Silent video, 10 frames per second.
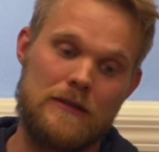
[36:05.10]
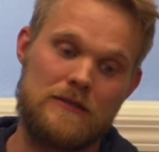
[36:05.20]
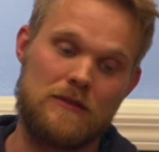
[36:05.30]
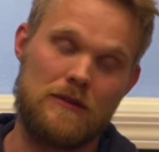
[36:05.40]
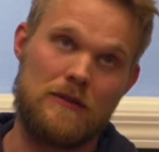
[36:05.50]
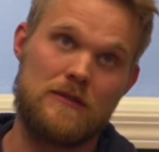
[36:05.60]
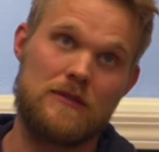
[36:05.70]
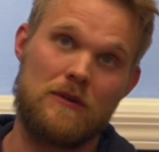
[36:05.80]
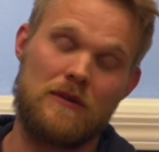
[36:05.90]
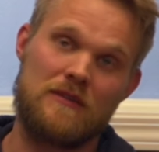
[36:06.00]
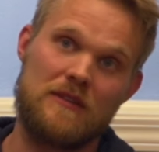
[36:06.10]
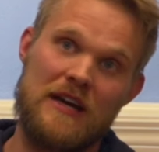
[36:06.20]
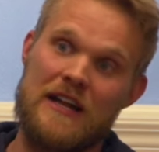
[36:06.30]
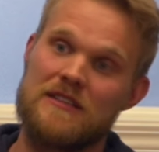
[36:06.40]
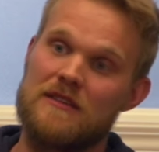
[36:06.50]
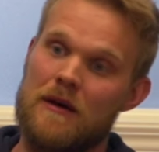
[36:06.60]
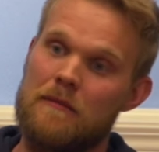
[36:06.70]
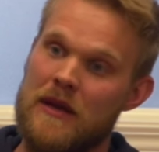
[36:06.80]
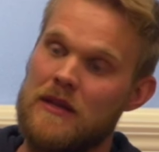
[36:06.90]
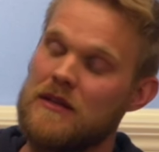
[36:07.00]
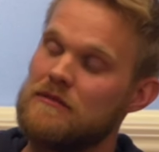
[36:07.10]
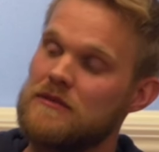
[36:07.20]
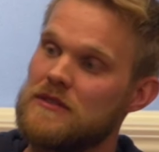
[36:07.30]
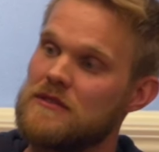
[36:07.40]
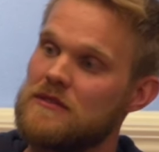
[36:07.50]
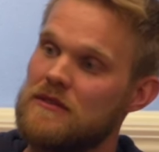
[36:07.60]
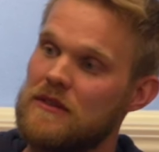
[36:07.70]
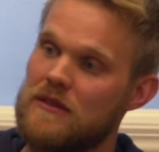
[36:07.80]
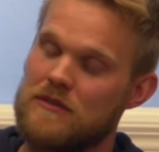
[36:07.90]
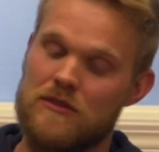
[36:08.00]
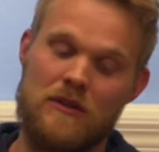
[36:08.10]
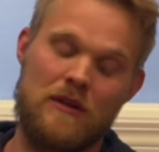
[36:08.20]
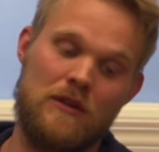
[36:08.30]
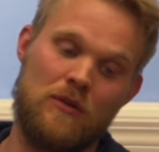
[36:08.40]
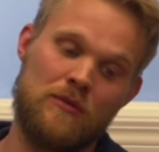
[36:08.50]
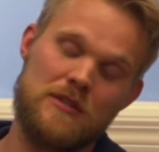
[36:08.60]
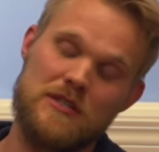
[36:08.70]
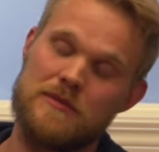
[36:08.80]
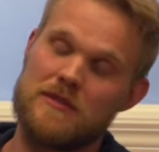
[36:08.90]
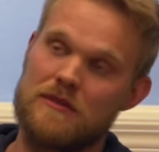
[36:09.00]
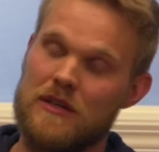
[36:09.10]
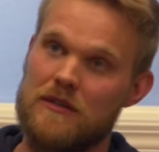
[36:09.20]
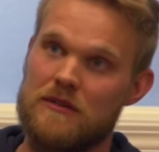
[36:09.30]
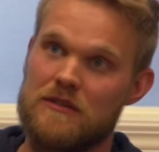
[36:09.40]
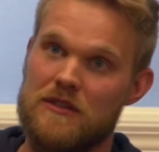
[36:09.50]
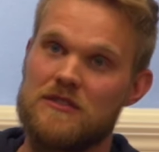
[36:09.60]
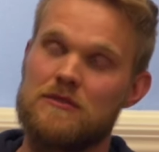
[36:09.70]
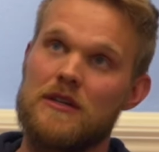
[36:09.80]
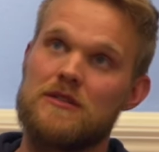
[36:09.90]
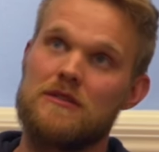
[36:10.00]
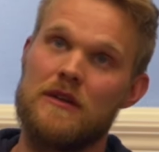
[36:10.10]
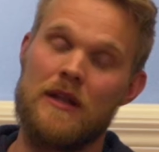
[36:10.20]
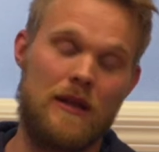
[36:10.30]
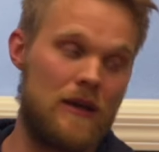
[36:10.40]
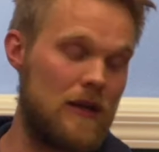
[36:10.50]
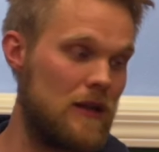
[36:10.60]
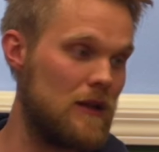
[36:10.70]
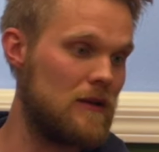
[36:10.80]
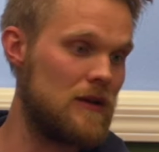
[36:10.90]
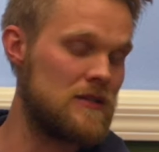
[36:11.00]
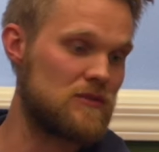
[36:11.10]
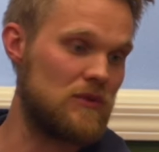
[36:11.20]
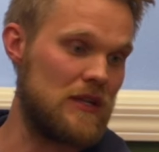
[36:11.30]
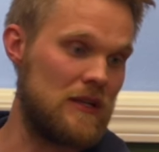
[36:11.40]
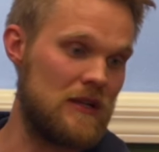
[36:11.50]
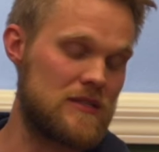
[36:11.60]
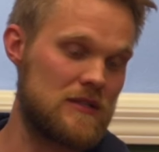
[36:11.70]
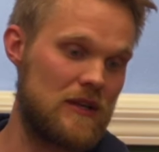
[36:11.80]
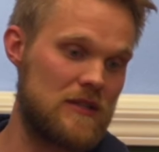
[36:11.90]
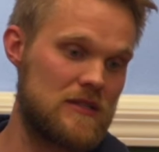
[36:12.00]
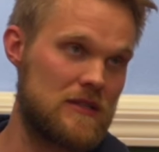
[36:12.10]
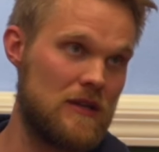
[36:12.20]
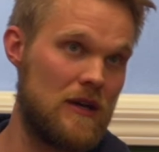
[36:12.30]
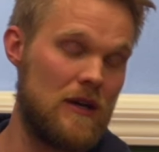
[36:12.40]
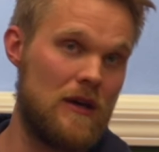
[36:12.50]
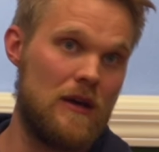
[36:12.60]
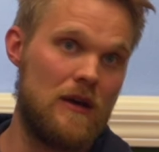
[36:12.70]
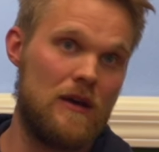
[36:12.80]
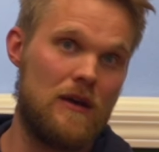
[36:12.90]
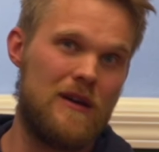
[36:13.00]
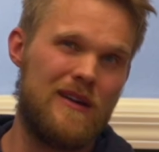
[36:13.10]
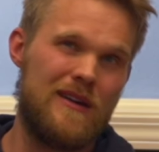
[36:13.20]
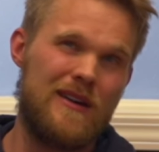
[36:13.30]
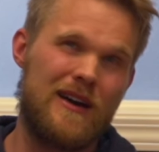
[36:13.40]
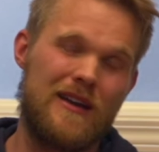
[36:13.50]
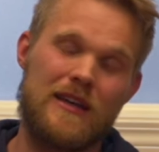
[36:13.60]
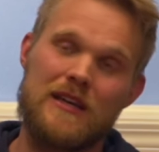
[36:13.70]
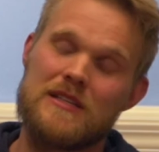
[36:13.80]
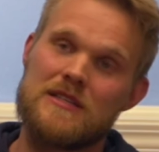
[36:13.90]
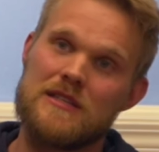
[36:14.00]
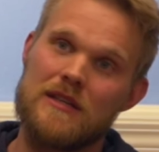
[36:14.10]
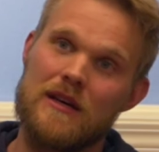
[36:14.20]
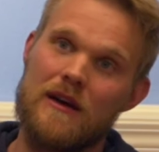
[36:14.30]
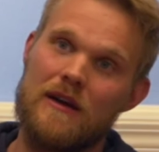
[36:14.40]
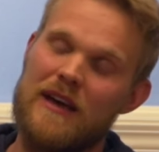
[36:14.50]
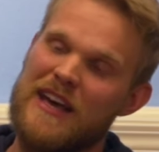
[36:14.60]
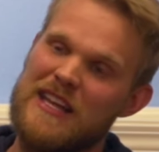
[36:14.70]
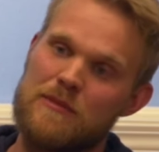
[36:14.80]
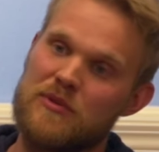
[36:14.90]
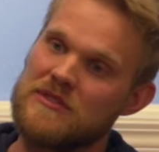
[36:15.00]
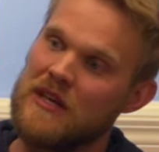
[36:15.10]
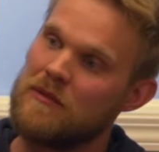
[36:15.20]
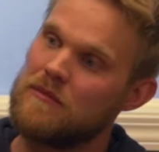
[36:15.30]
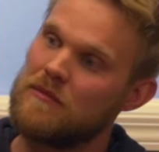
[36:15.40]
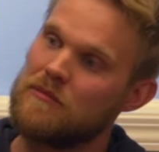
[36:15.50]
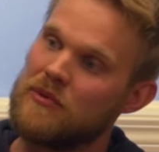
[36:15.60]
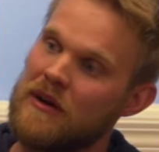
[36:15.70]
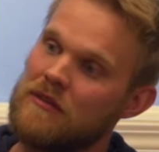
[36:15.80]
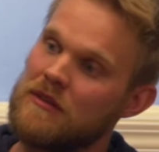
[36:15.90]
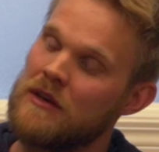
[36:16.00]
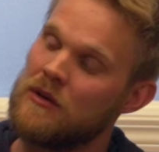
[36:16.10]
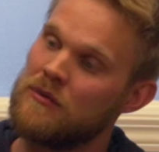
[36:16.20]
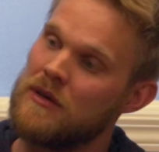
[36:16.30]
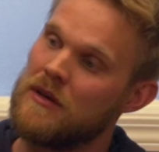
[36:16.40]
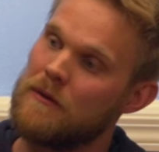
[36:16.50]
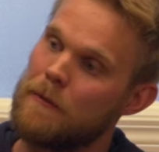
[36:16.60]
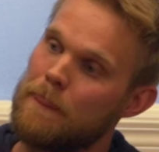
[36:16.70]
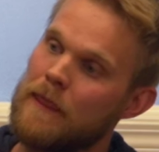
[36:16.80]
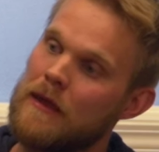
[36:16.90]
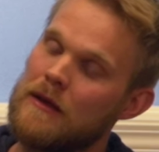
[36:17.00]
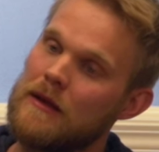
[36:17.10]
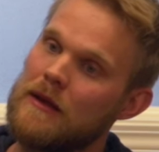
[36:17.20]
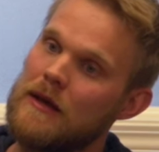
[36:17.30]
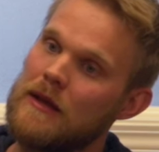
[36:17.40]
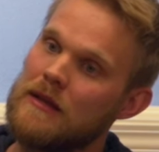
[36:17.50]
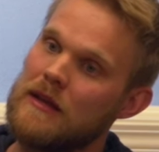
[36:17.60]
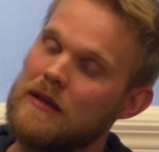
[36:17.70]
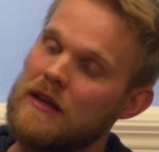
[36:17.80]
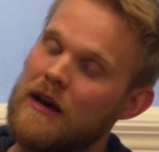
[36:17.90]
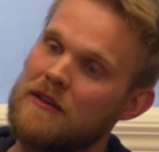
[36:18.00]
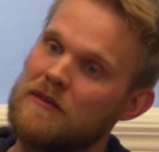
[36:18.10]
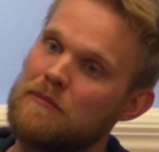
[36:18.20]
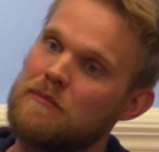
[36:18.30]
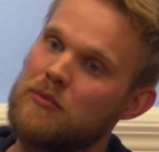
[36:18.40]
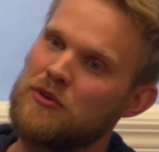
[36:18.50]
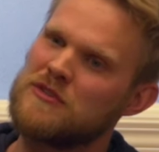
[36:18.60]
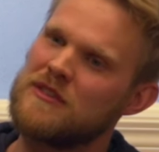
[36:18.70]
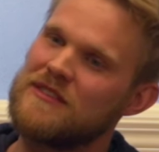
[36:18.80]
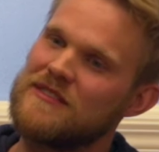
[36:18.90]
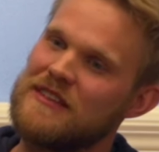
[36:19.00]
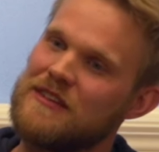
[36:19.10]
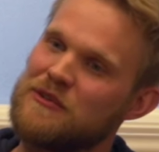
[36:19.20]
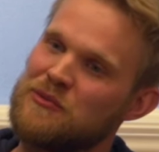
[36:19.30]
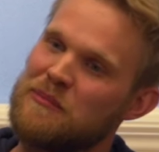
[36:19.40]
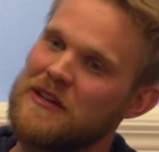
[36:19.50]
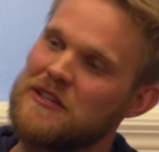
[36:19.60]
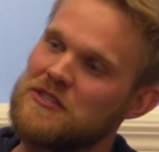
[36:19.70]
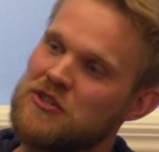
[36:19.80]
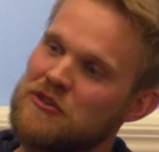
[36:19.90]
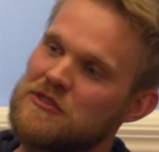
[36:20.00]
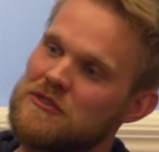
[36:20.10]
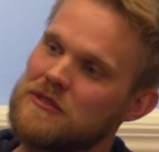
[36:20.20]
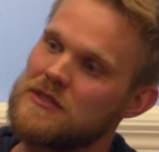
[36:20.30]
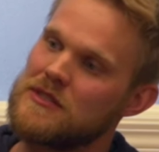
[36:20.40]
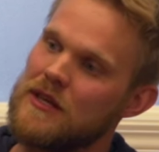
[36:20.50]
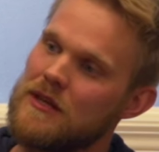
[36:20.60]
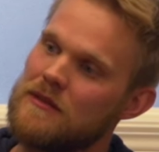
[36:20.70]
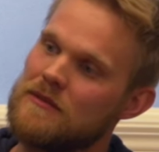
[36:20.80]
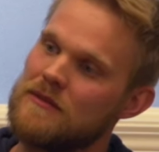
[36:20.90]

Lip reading: So that is a main difference. Like, so the ownership structure in Sweden is I think it's 80% privately owned, and the other portion is either owned by the church or the state.